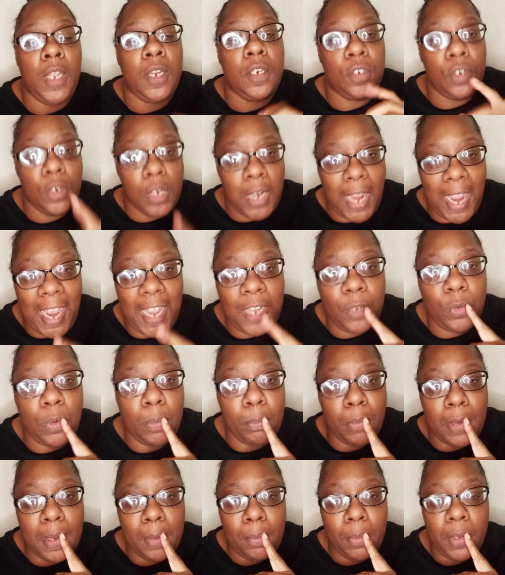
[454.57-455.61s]
You guys
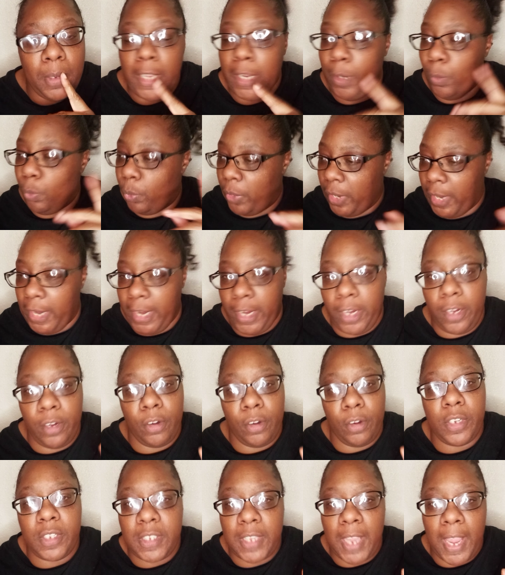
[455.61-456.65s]
remember he ran in there
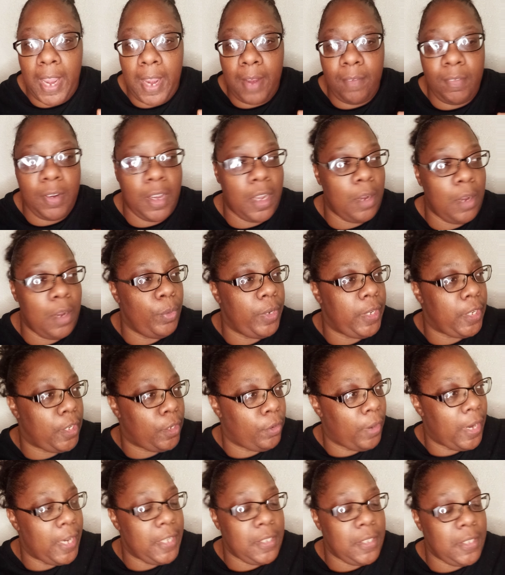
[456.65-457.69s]
and saved her when the
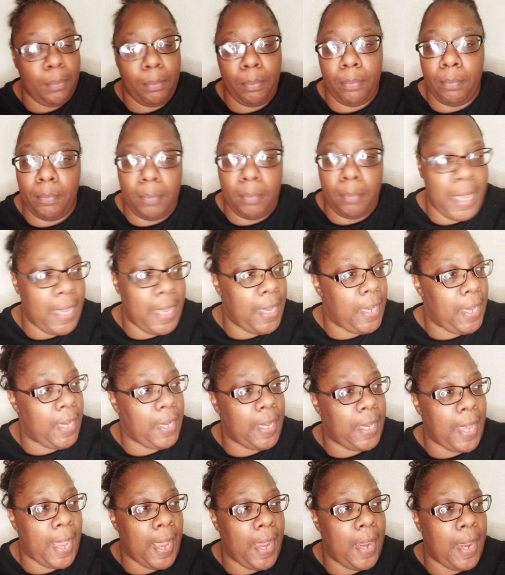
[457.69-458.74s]
crazy man
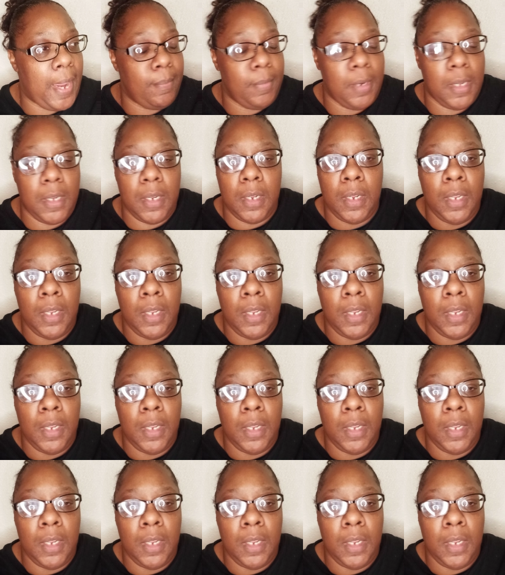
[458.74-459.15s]
came